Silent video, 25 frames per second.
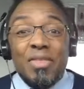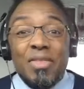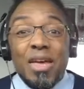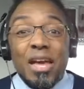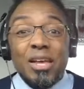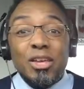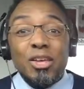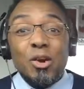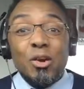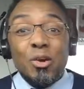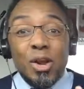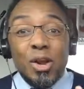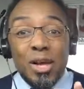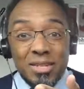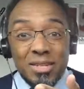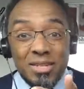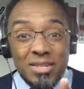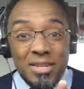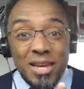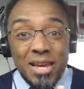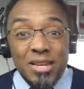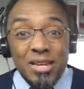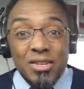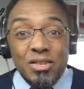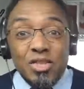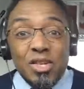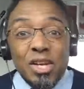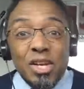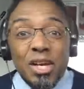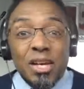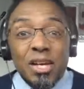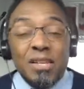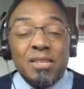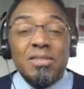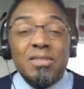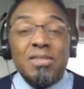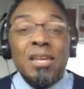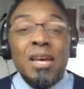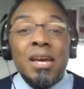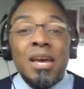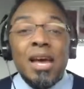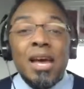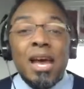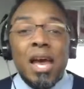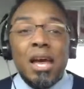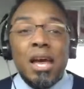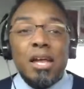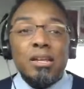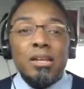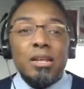that your intentions
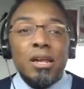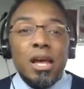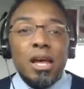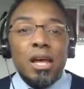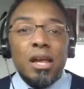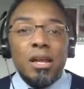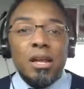and,